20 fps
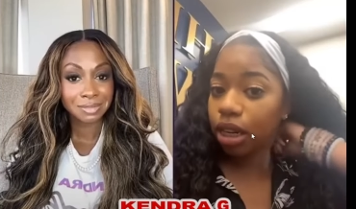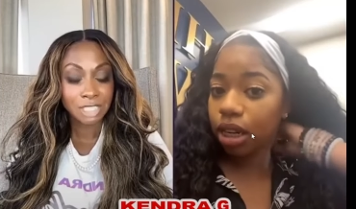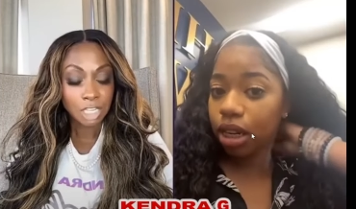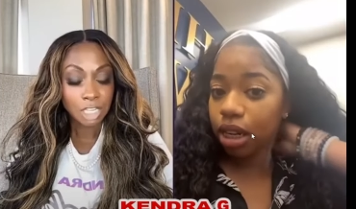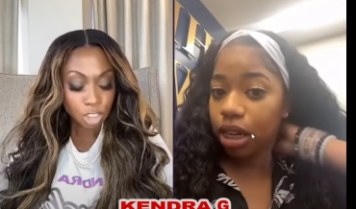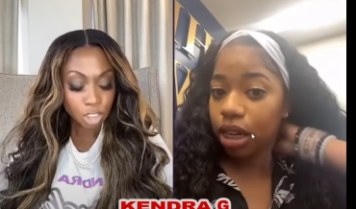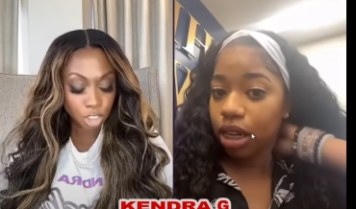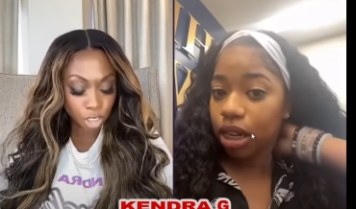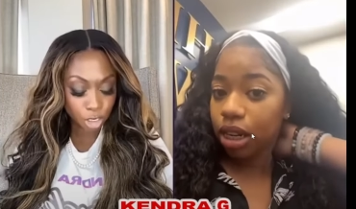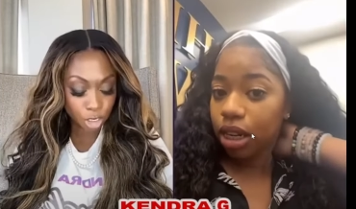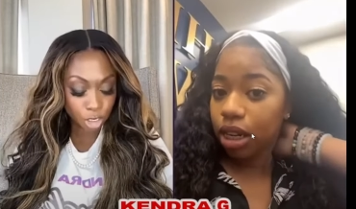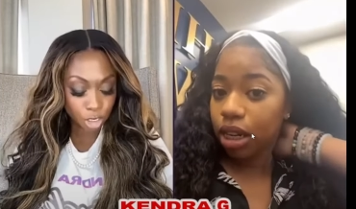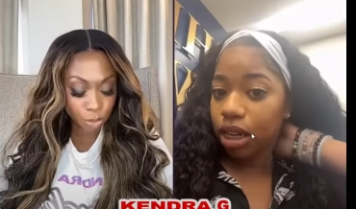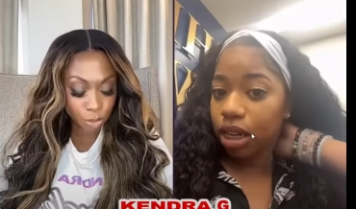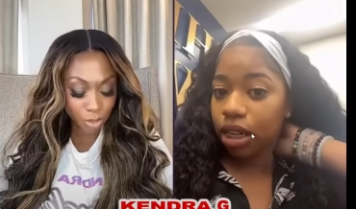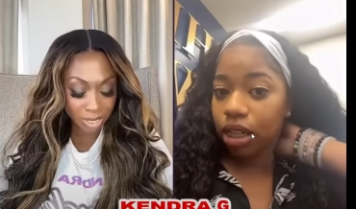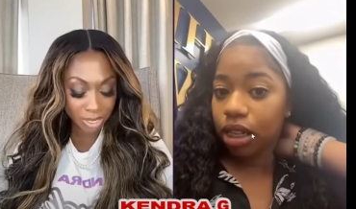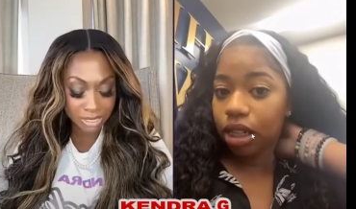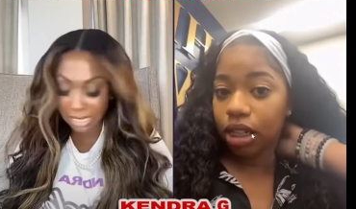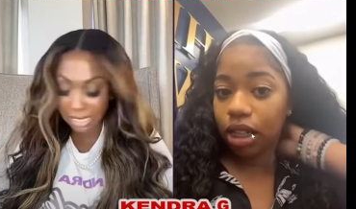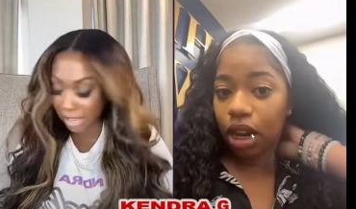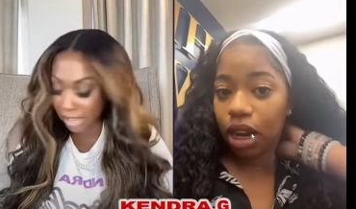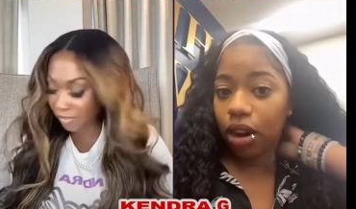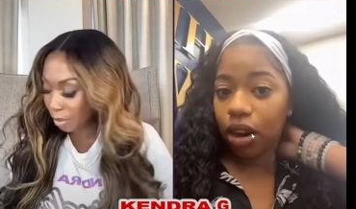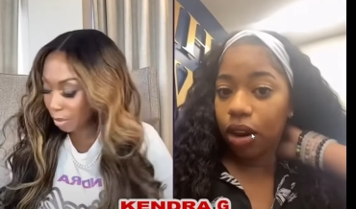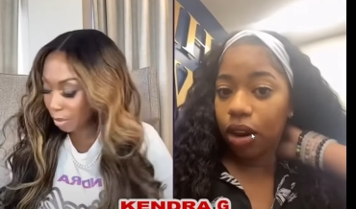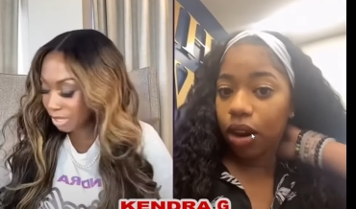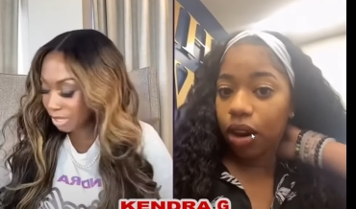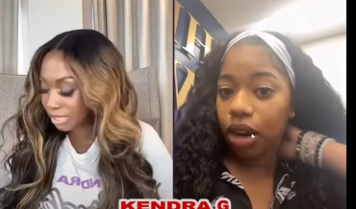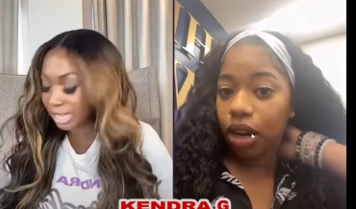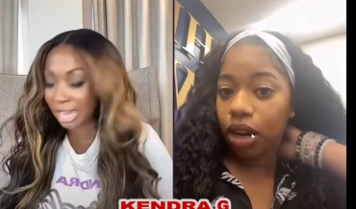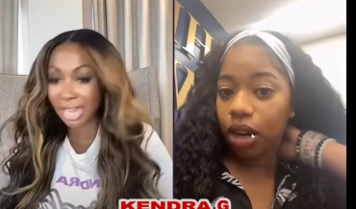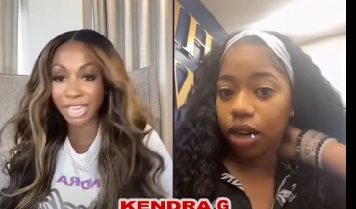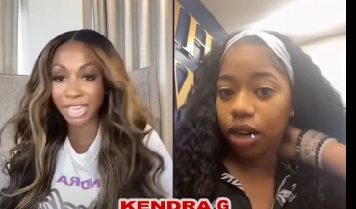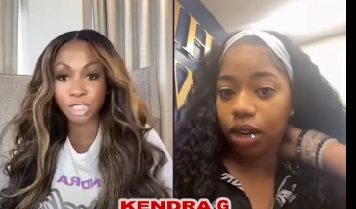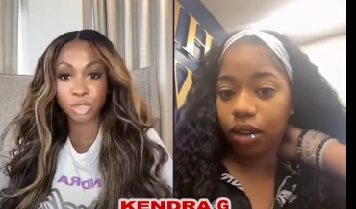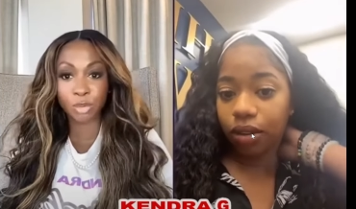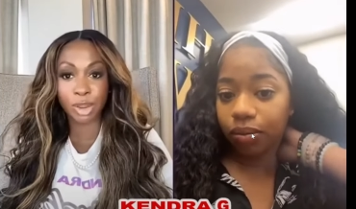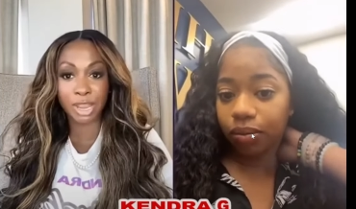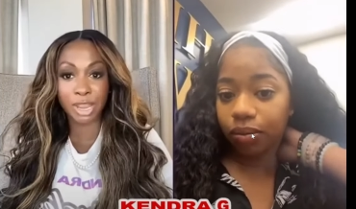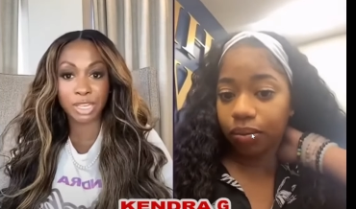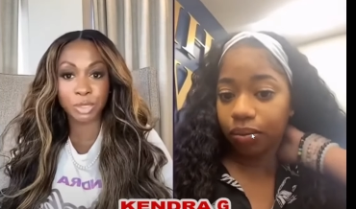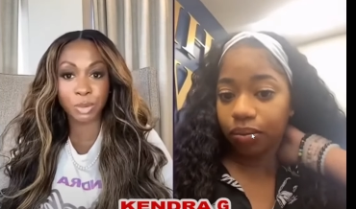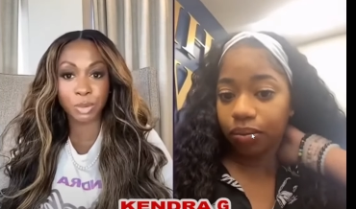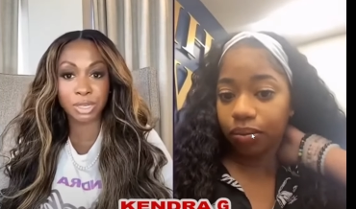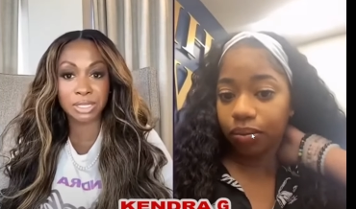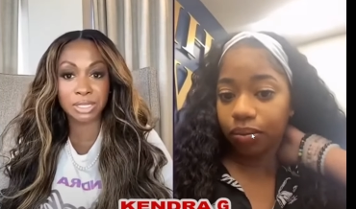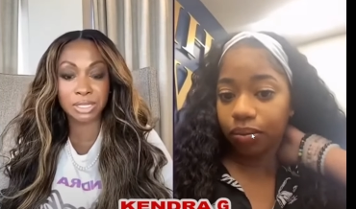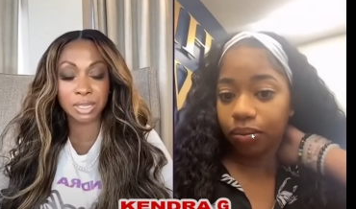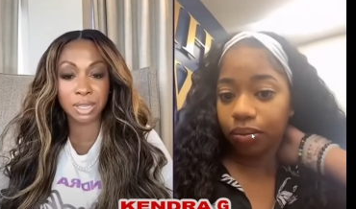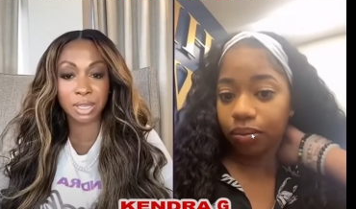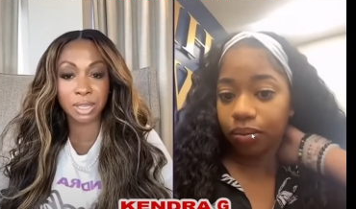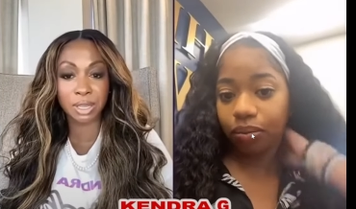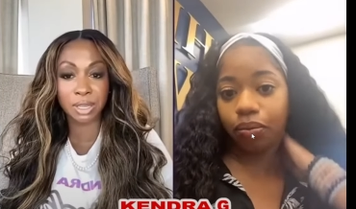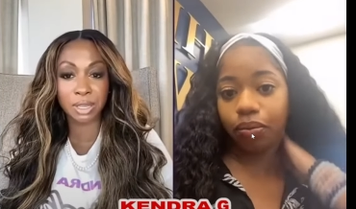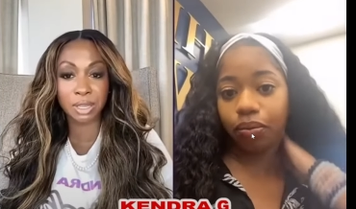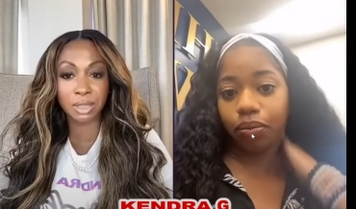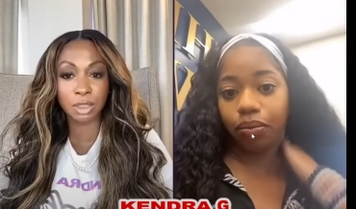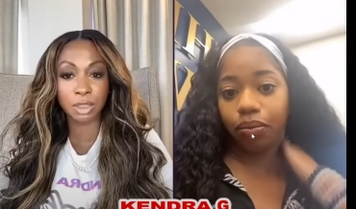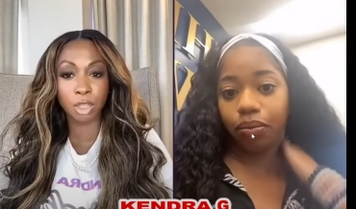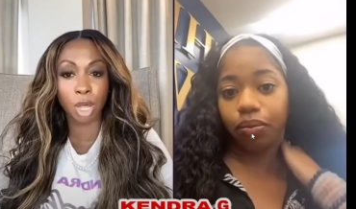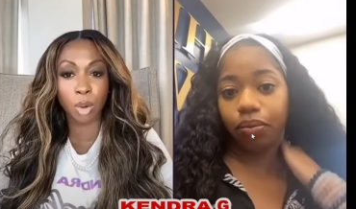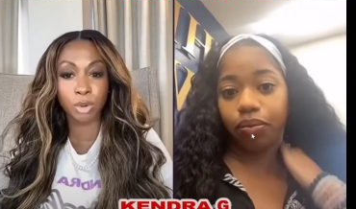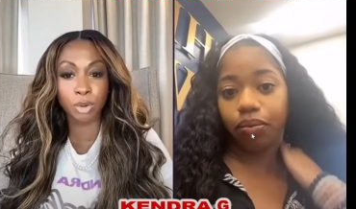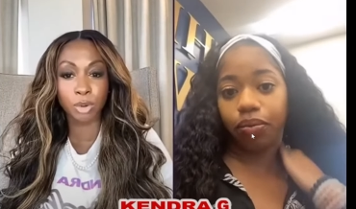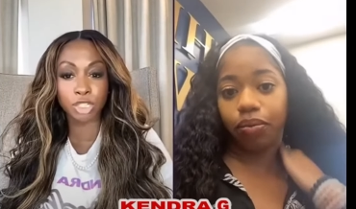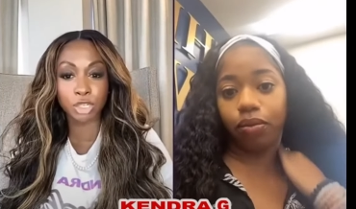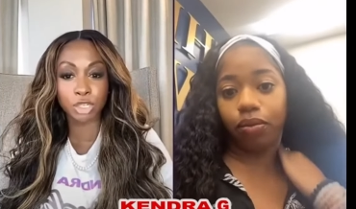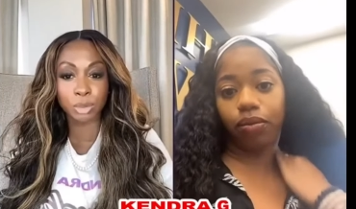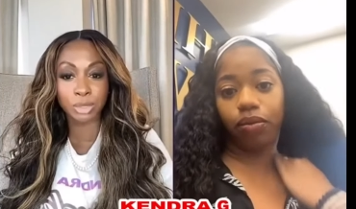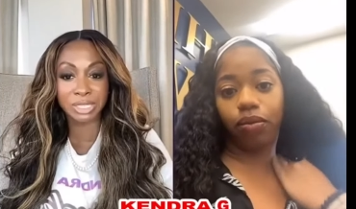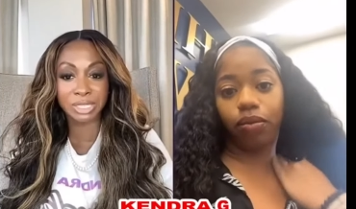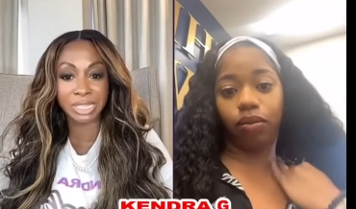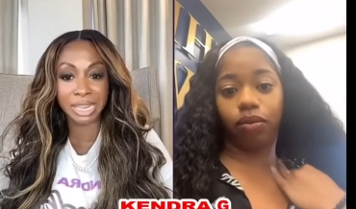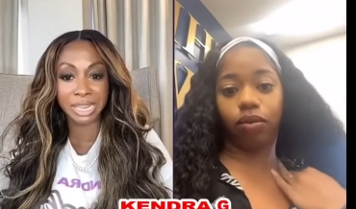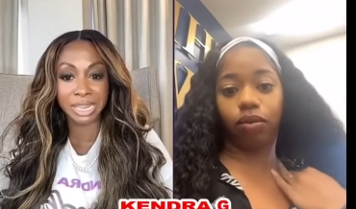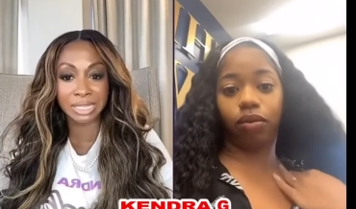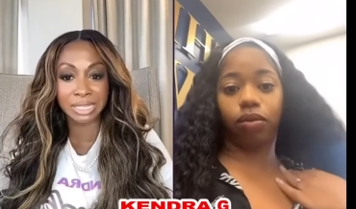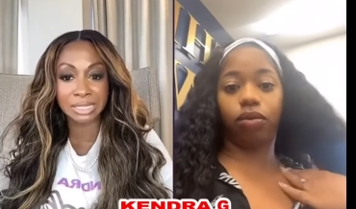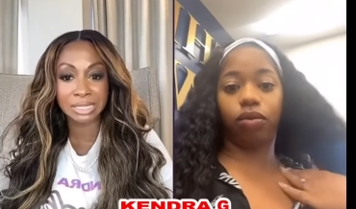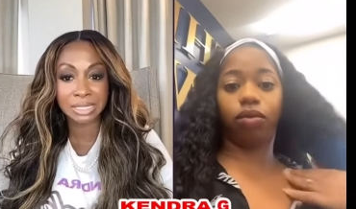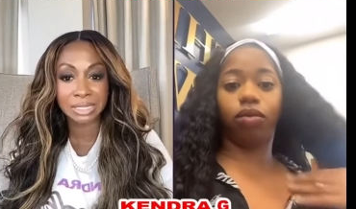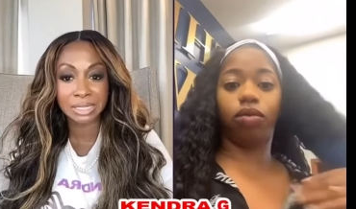Speaker 1: So you're 27. What's the age range? What's the lowest you would date?